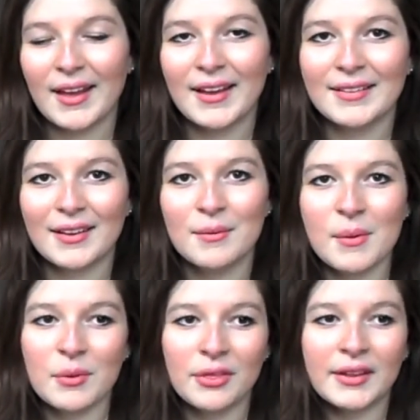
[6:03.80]
And I
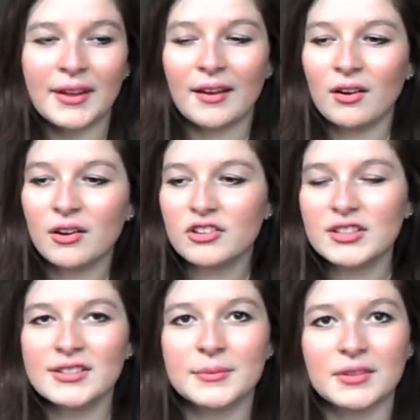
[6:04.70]
remember thinking, oh,
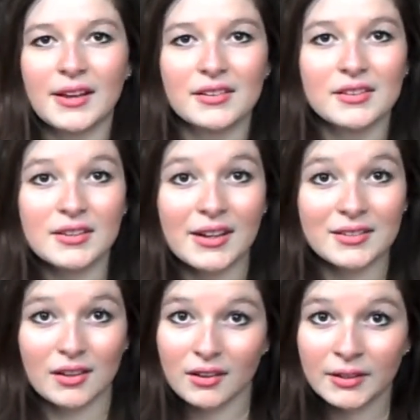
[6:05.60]
she seems nice, I'll sit
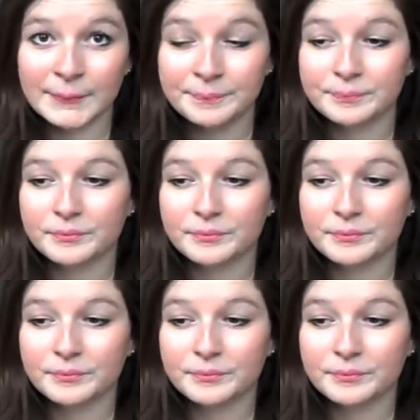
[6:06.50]
next to her.